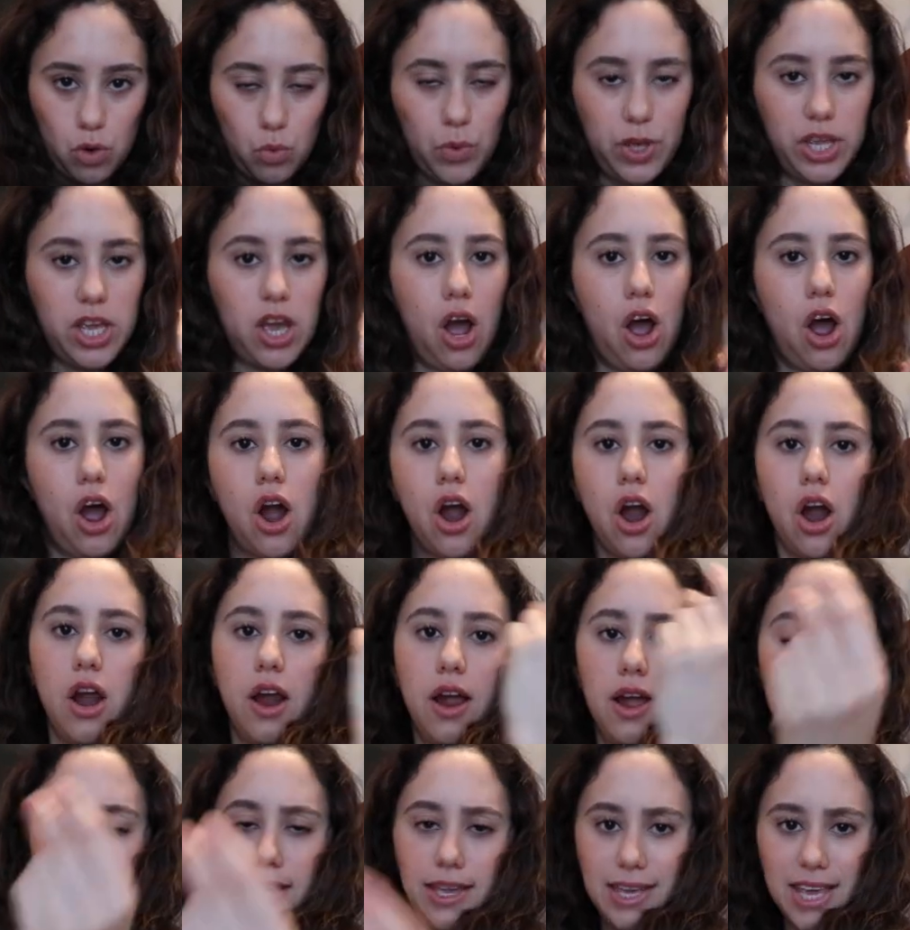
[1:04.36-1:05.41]
We
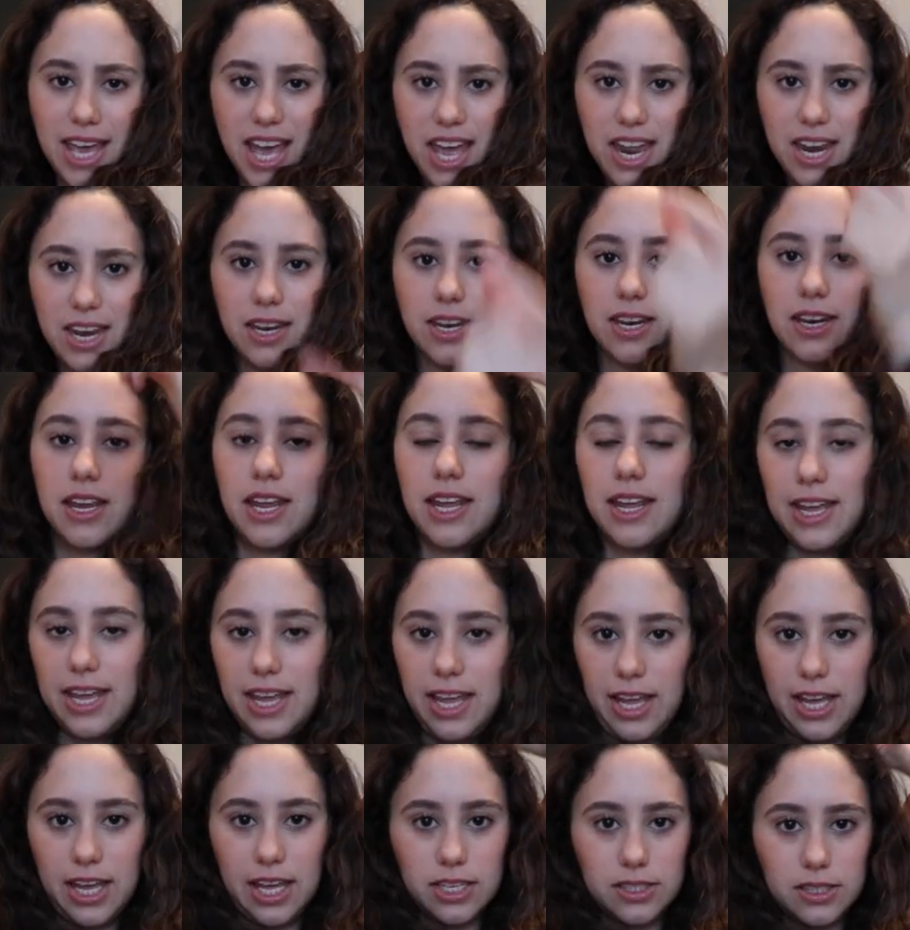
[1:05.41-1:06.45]
are getting
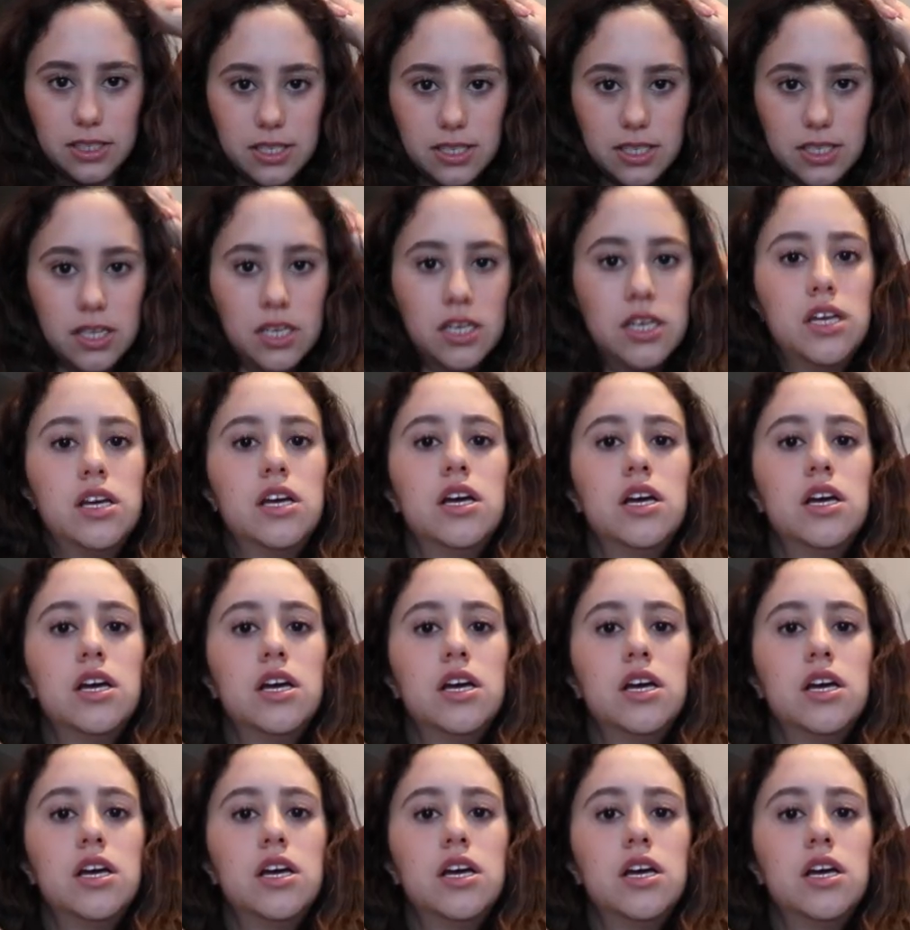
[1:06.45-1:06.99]
it.